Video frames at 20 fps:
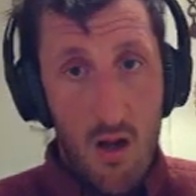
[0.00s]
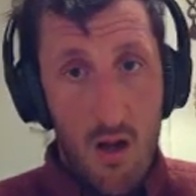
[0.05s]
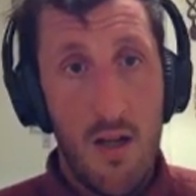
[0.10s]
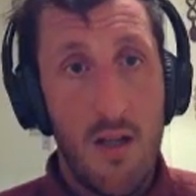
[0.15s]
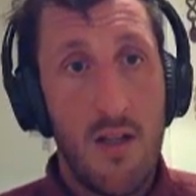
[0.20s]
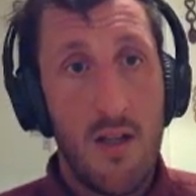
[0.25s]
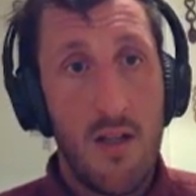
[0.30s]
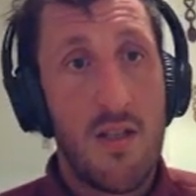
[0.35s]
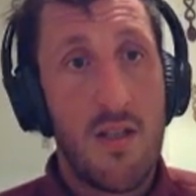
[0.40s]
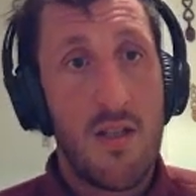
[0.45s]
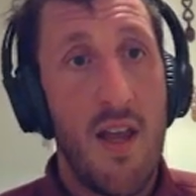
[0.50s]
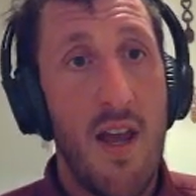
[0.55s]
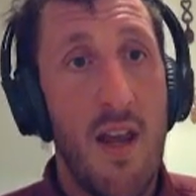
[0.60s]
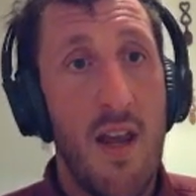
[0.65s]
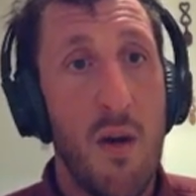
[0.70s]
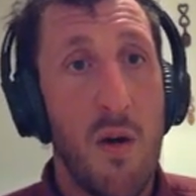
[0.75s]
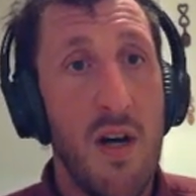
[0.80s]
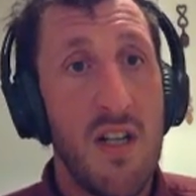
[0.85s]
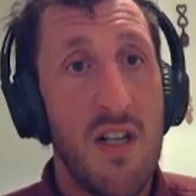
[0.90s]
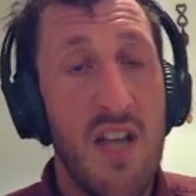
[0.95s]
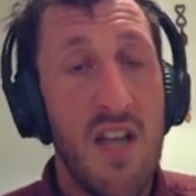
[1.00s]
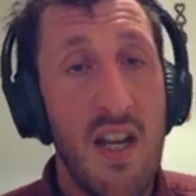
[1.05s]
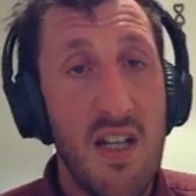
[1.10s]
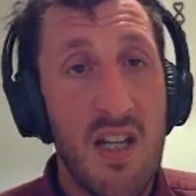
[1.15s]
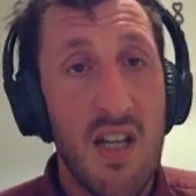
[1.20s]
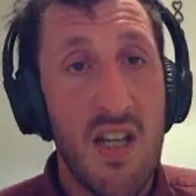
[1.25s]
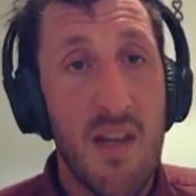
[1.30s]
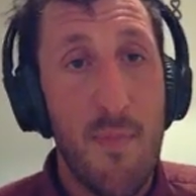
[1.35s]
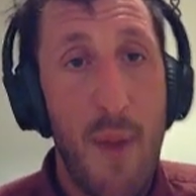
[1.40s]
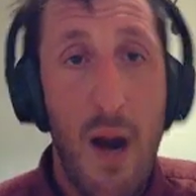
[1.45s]
So there you are. 10
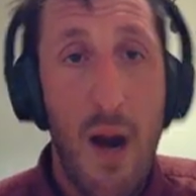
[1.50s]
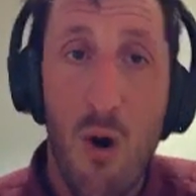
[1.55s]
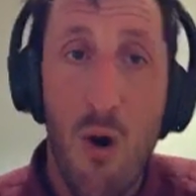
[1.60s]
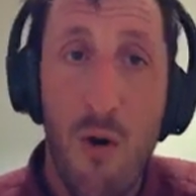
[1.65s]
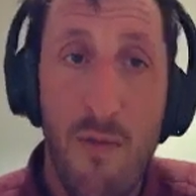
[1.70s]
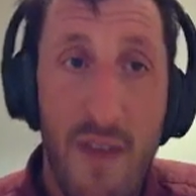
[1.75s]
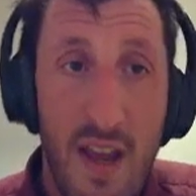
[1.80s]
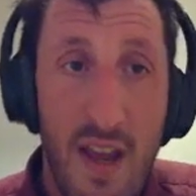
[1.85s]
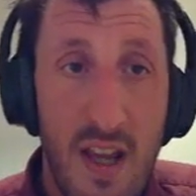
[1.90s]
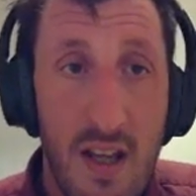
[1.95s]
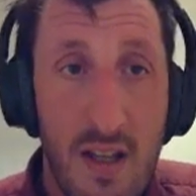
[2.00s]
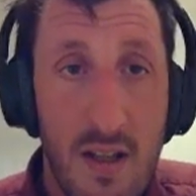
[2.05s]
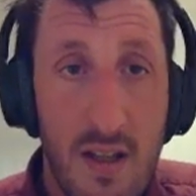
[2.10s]
to the power of 8